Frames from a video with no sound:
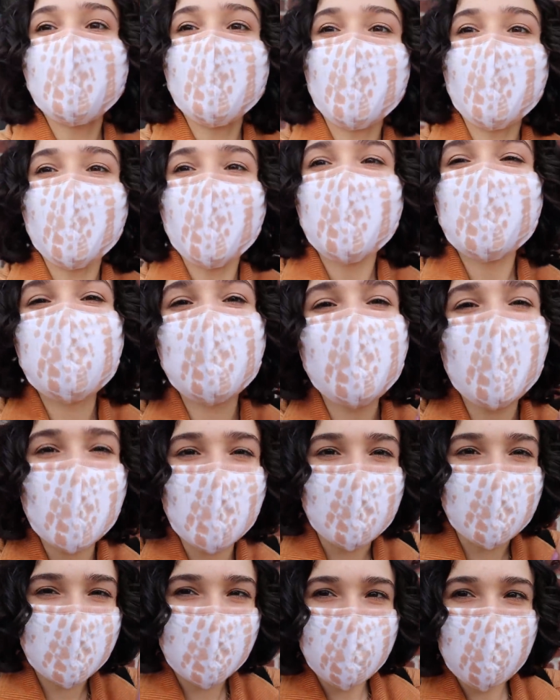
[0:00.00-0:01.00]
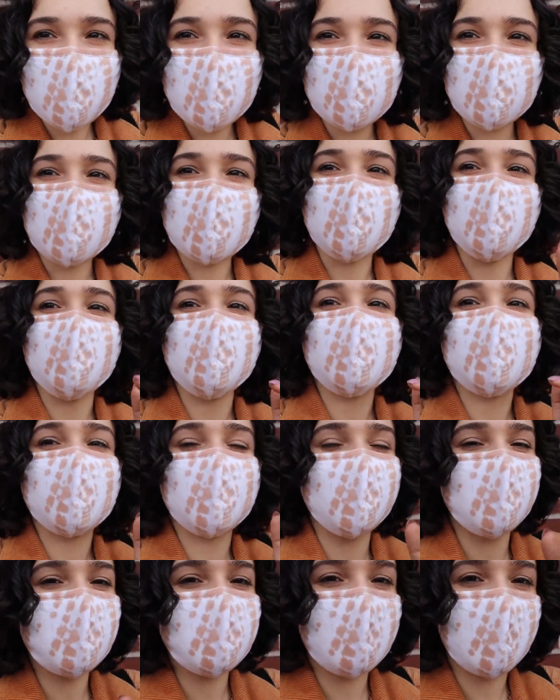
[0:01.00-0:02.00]
I actually got him two cookies
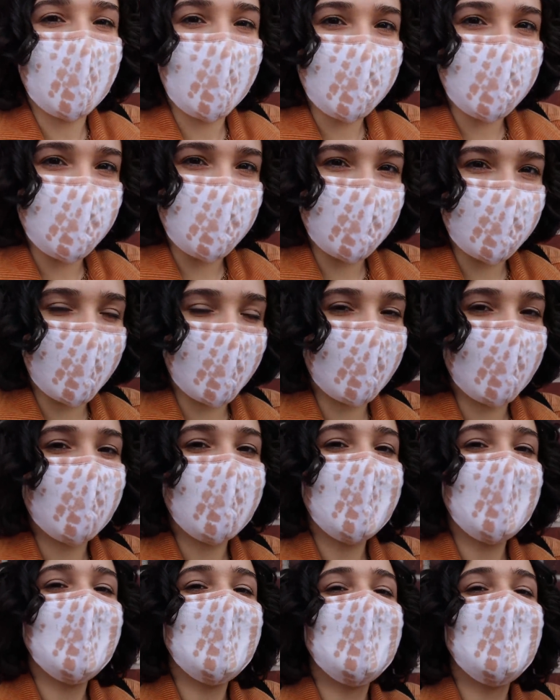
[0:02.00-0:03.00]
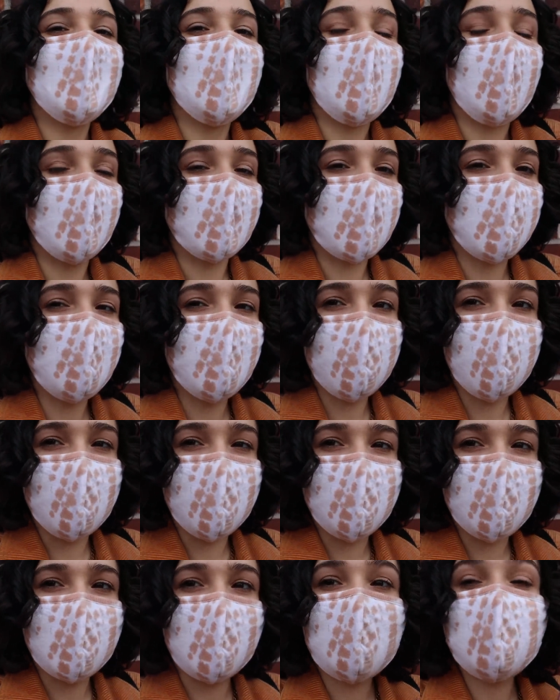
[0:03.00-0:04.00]
because this is what I do, right? I'll come
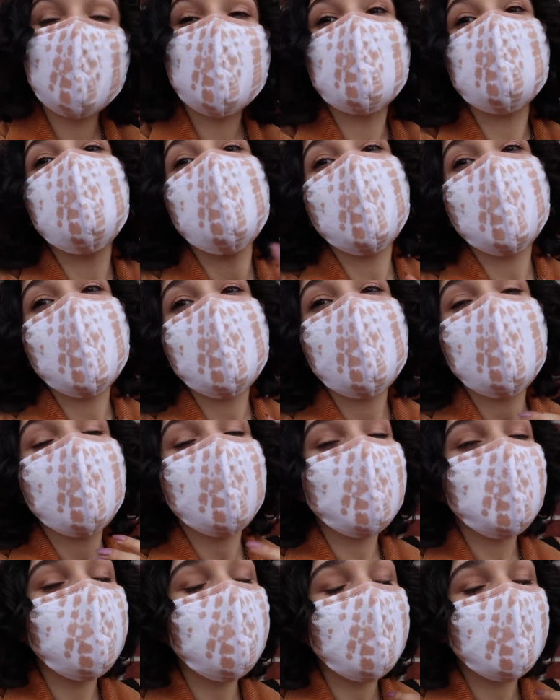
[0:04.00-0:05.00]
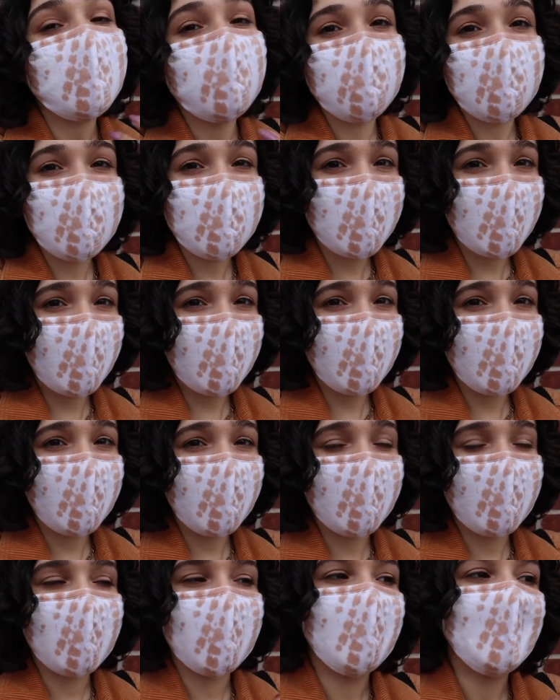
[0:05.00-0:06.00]
home and I'll be like, babe, I got you a
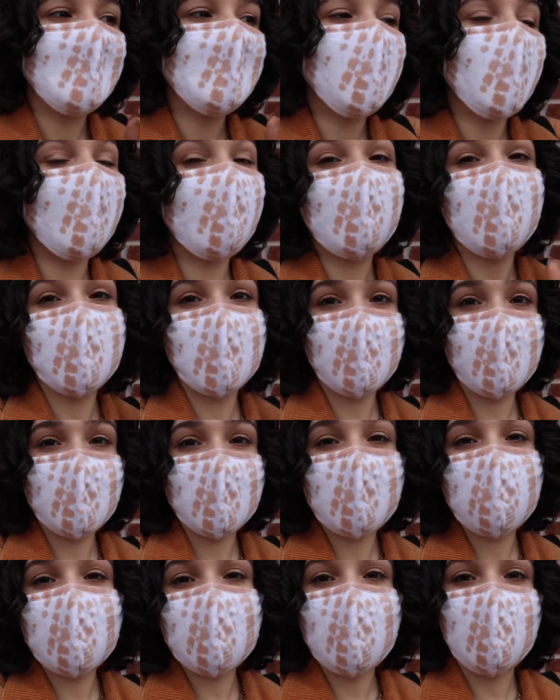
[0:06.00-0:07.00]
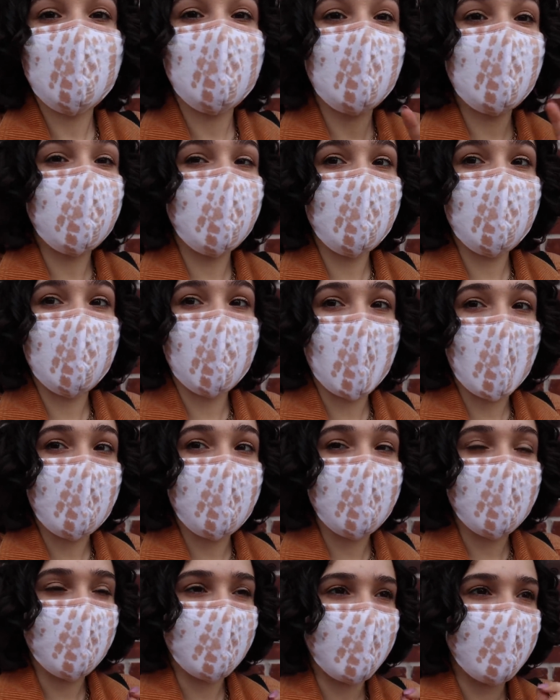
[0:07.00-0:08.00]
cookie. And then I'll give him the cookie and then he'll be
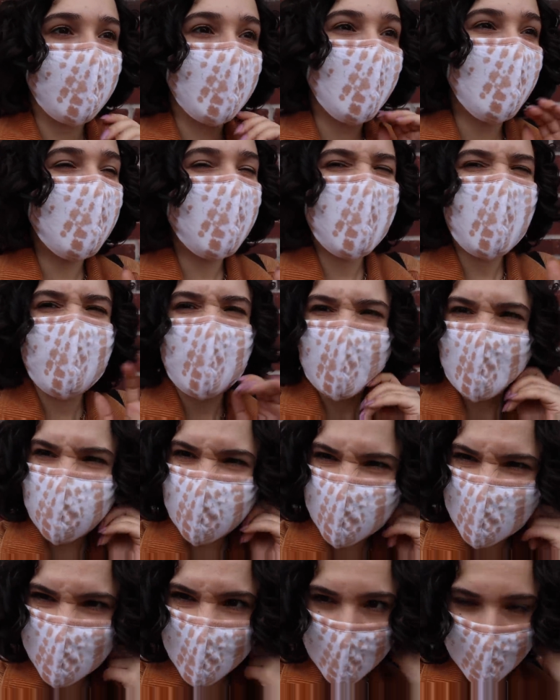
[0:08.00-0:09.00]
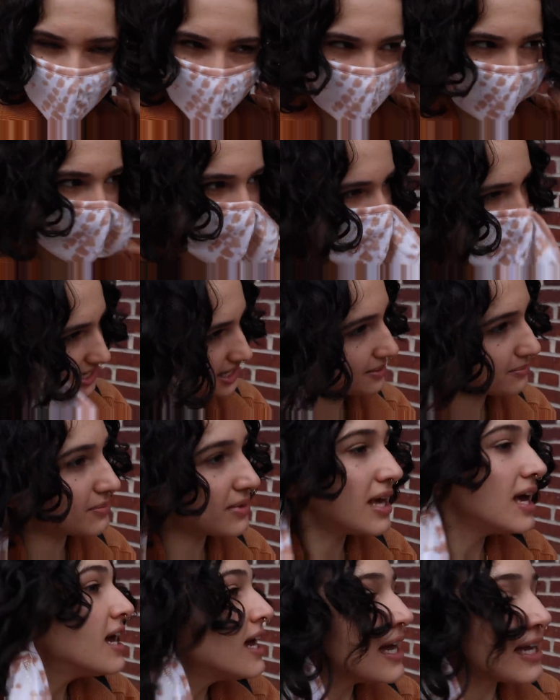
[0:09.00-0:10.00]
happy or whatever. And then I wait till it's like nighttime
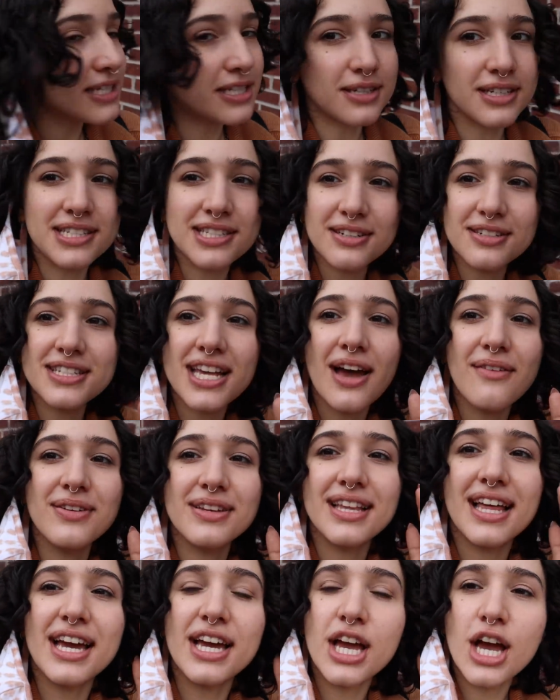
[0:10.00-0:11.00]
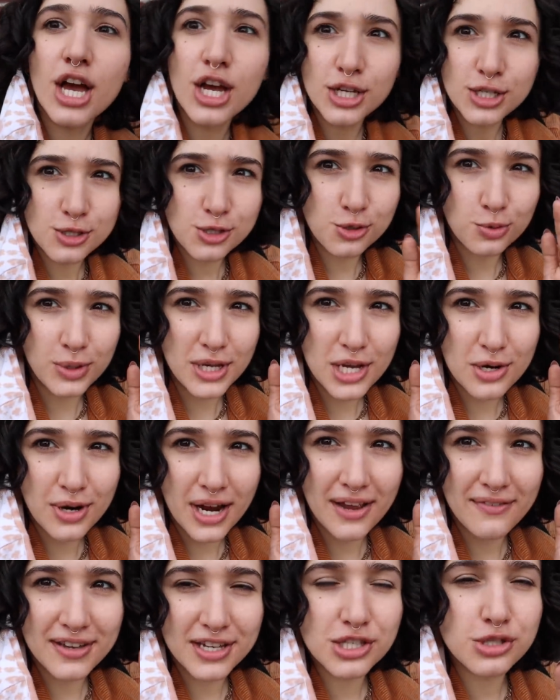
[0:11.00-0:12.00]
until he starts having like sweet
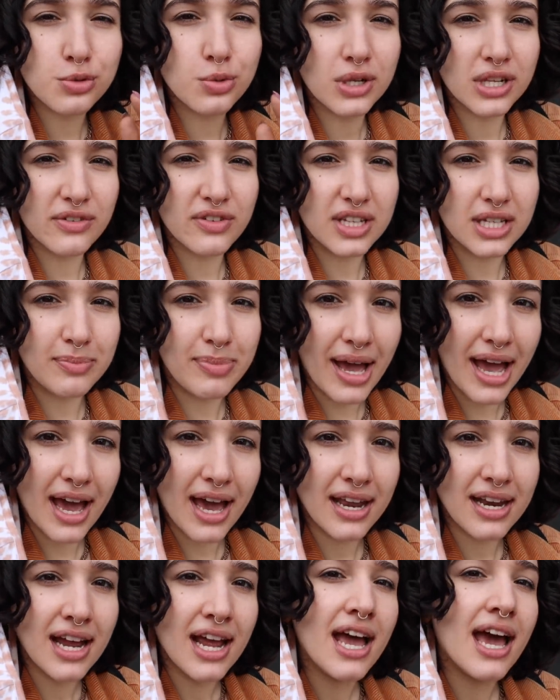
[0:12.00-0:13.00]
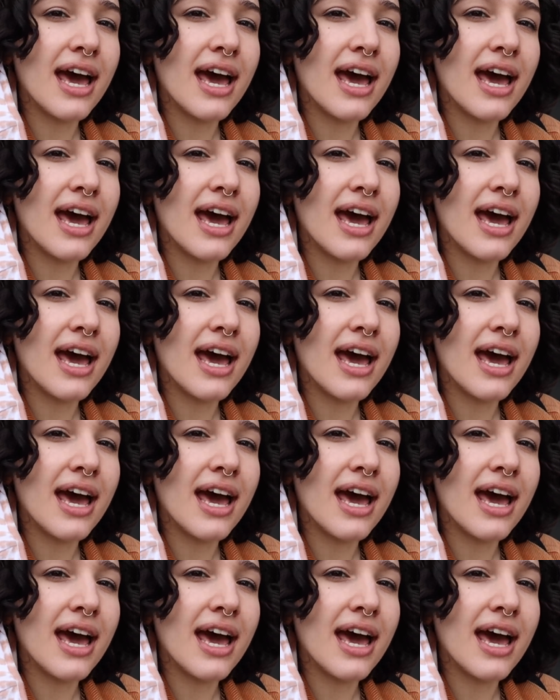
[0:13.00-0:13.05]
cravings really, really bad.